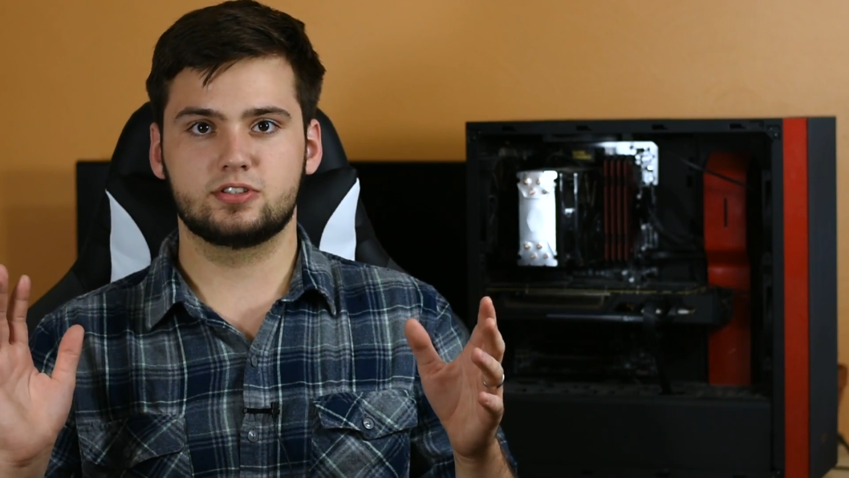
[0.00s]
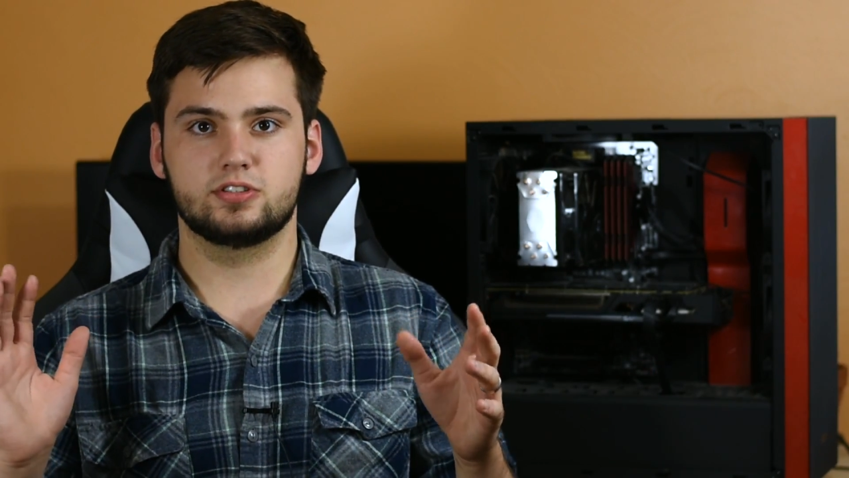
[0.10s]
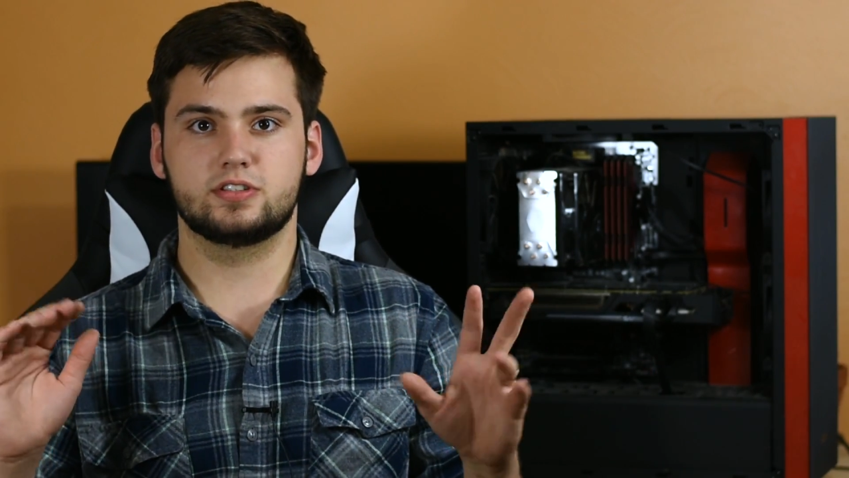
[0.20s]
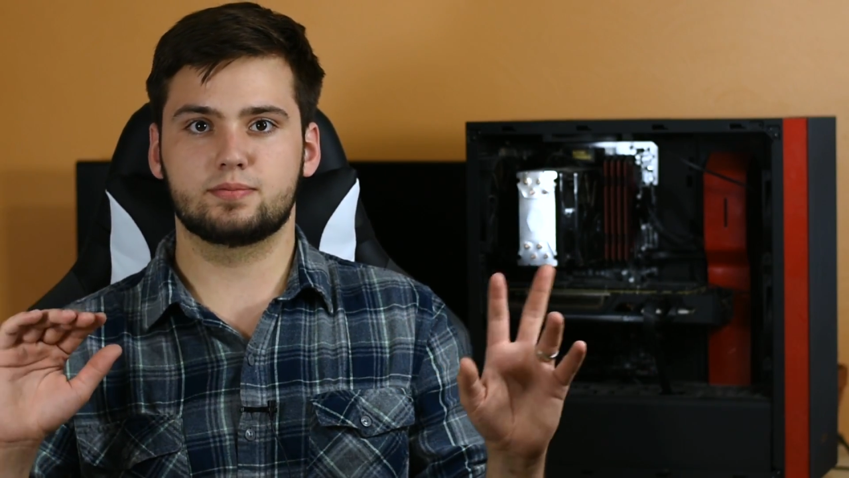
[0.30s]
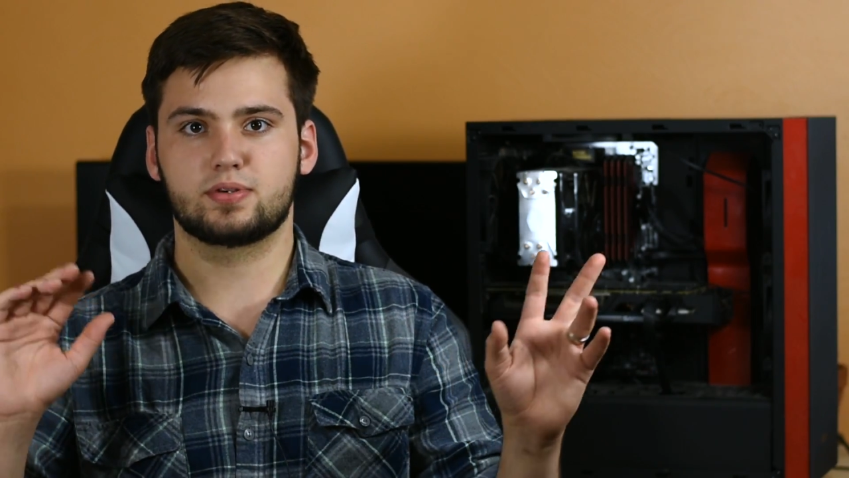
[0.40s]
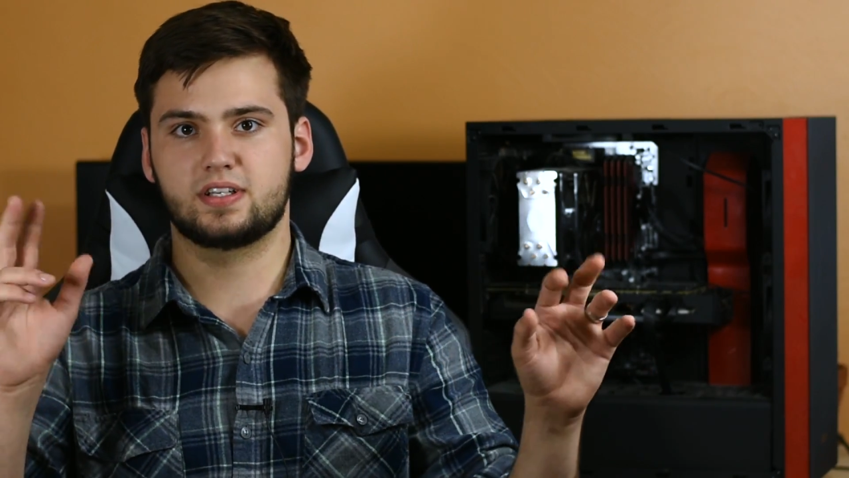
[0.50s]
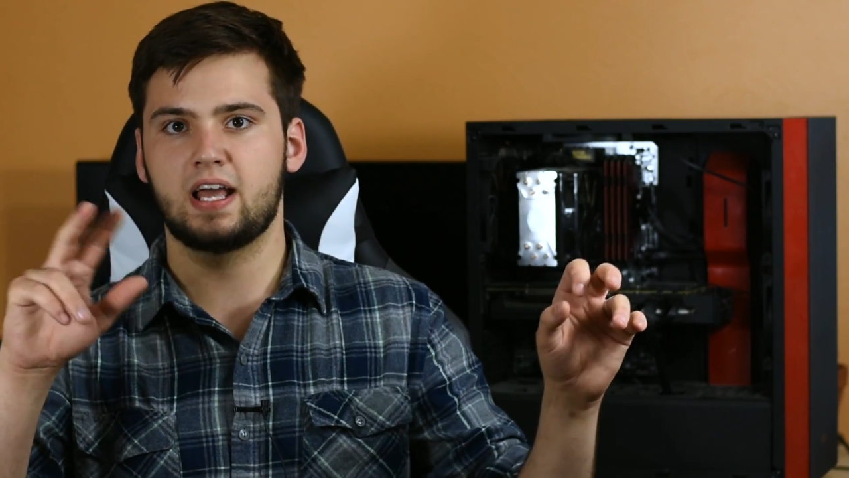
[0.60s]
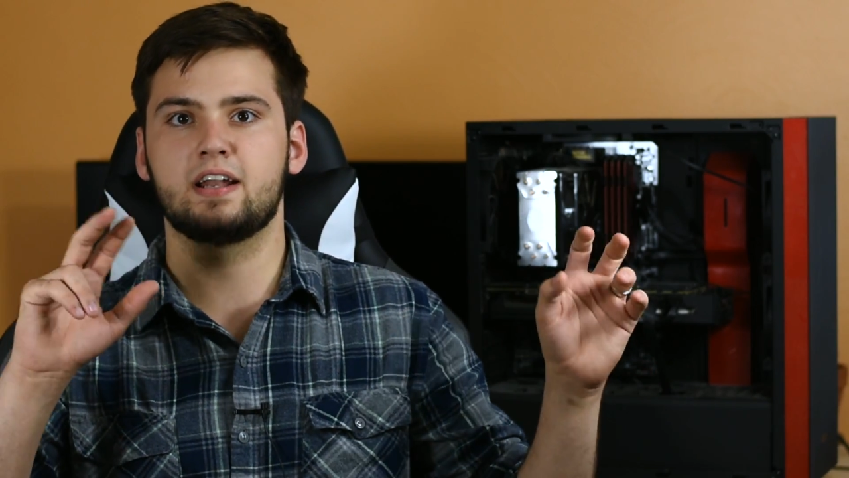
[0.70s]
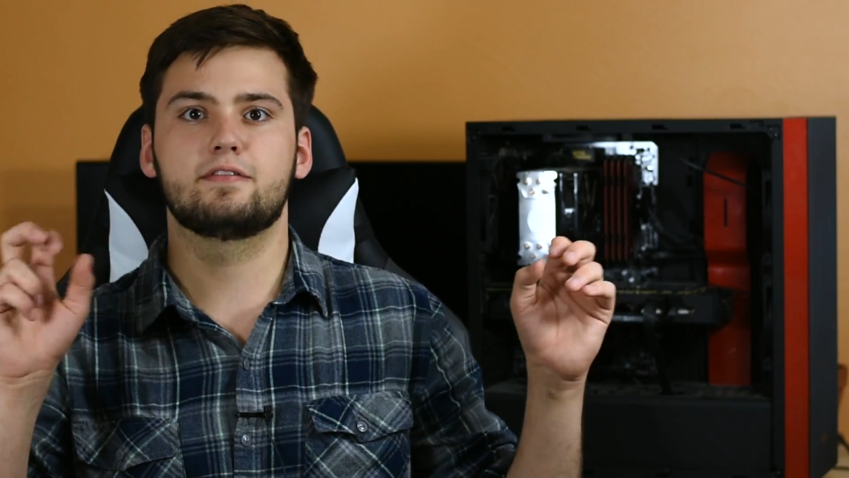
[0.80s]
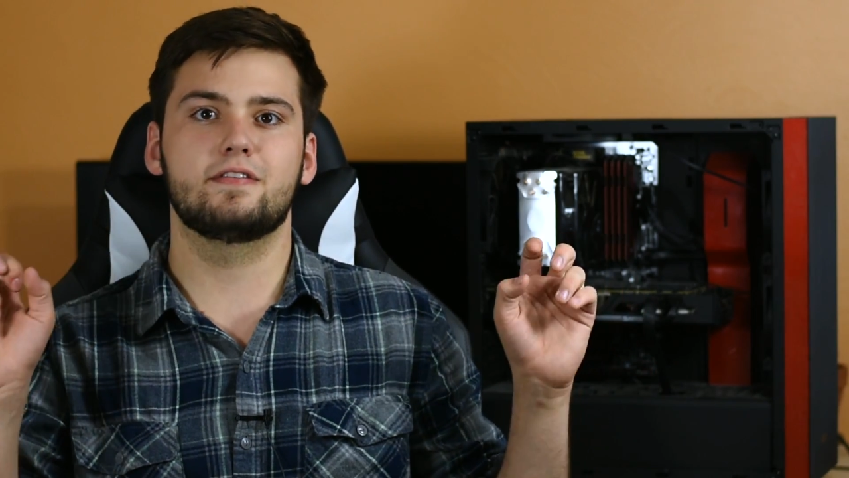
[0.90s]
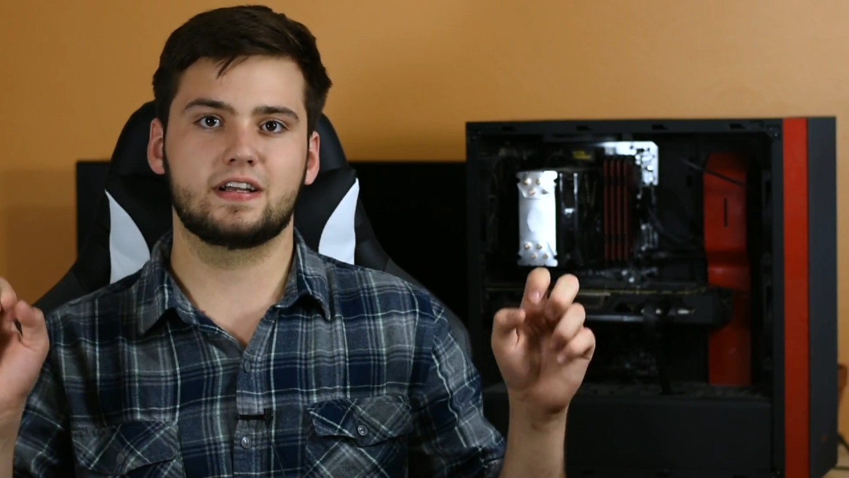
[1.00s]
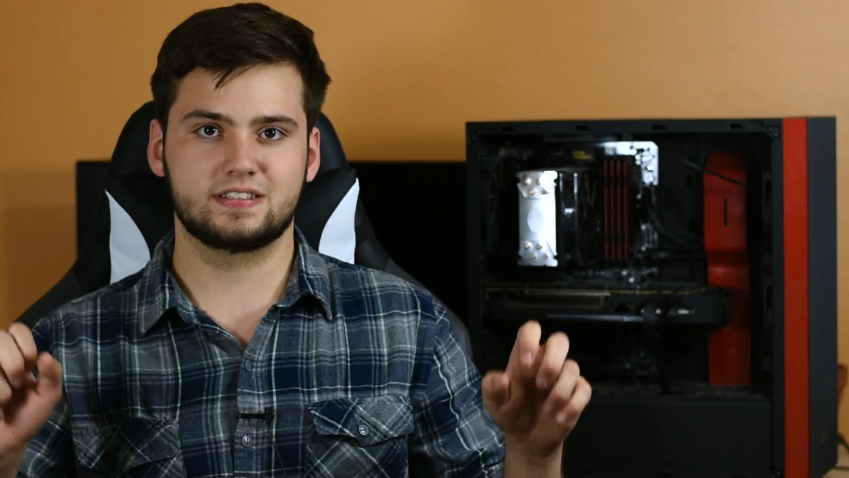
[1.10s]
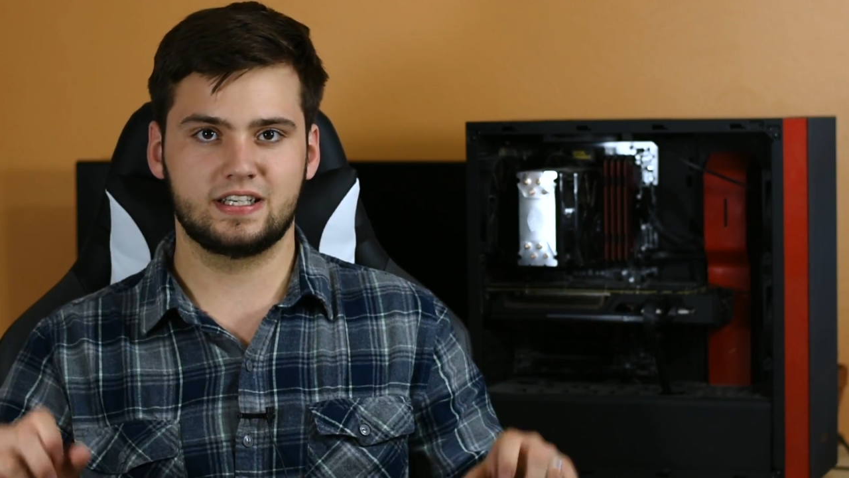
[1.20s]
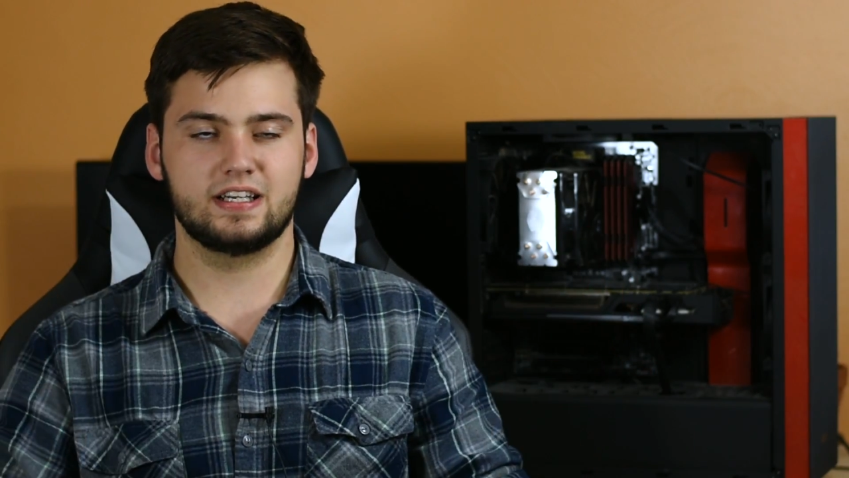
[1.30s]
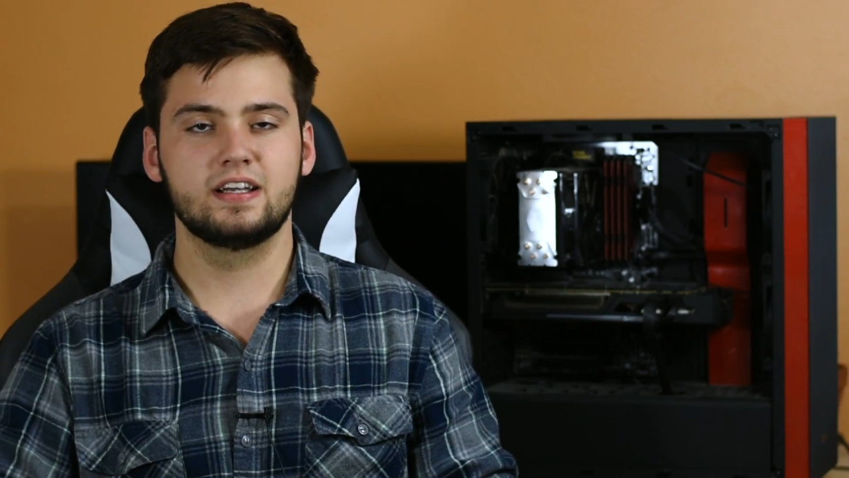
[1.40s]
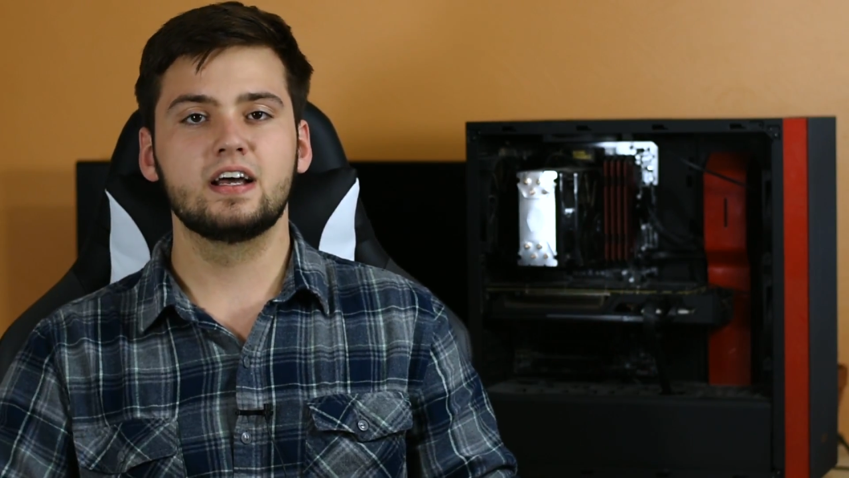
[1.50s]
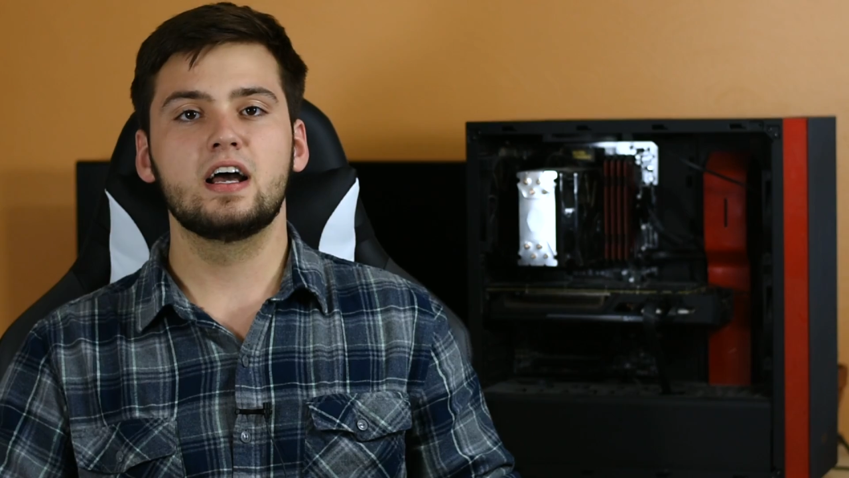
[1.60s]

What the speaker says: just to pretend fix it.